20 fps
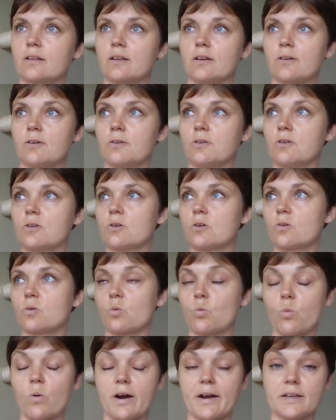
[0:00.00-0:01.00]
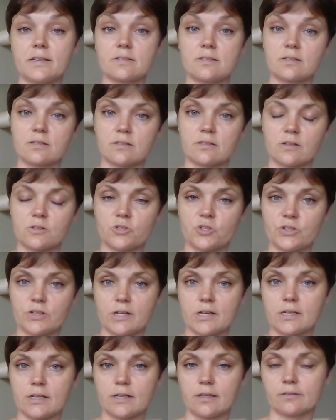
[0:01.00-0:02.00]
or why is the sun
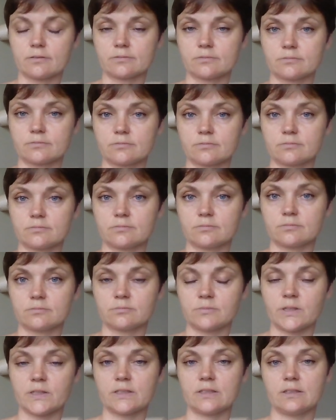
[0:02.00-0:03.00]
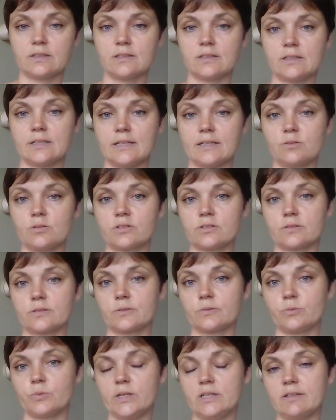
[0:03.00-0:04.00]
shining. But that
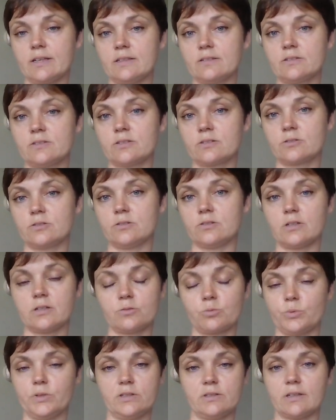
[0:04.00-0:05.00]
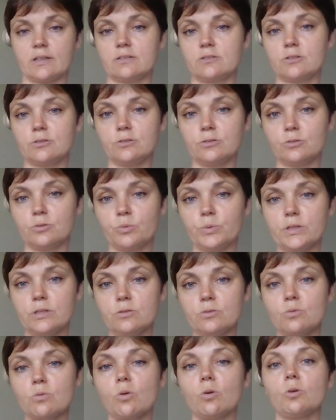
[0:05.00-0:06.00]
we tend to do. We
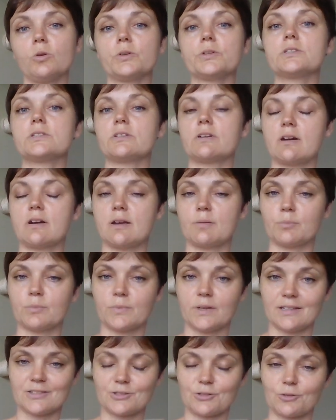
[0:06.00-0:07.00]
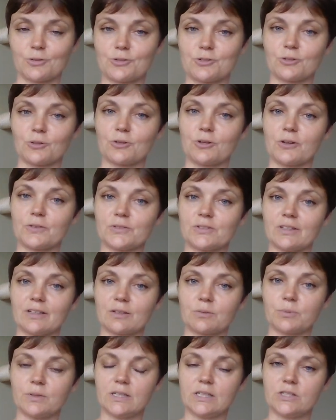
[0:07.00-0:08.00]
do all the time in social
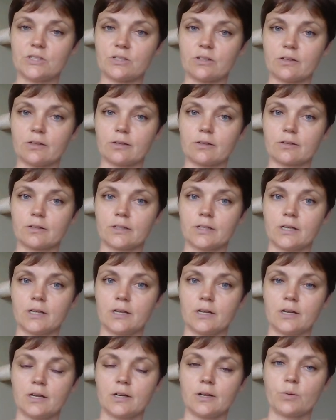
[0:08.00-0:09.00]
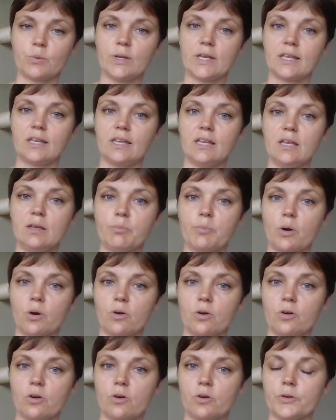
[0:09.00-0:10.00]
contact with each other. We keep
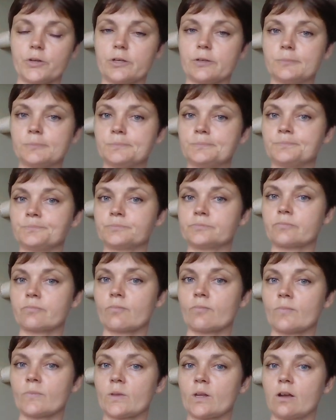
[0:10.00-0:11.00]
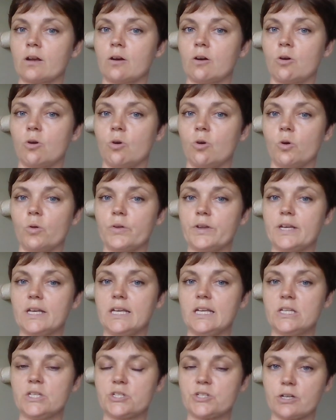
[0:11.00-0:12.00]
on holding
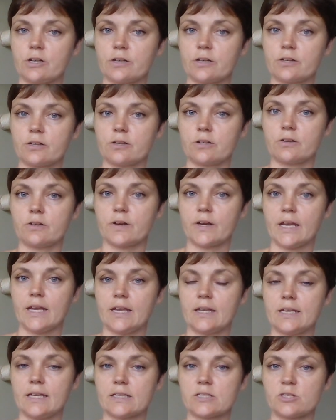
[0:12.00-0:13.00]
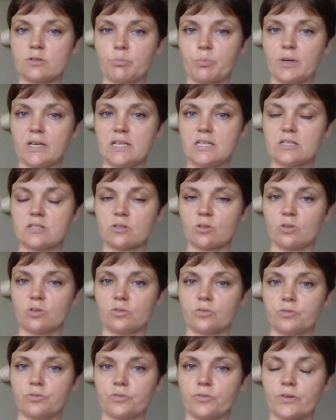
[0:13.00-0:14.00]
each other in that space
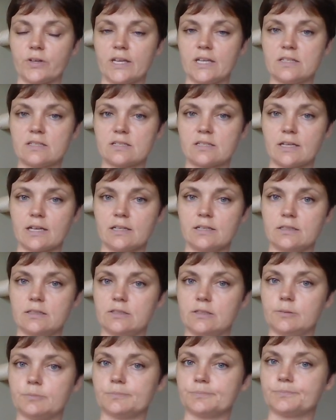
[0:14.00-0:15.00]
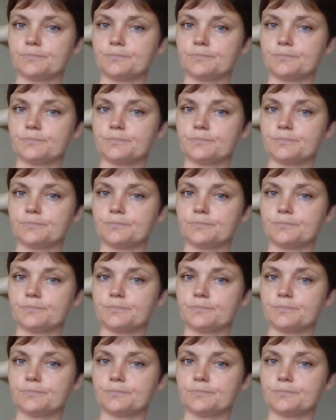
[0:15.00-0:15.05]
of insanity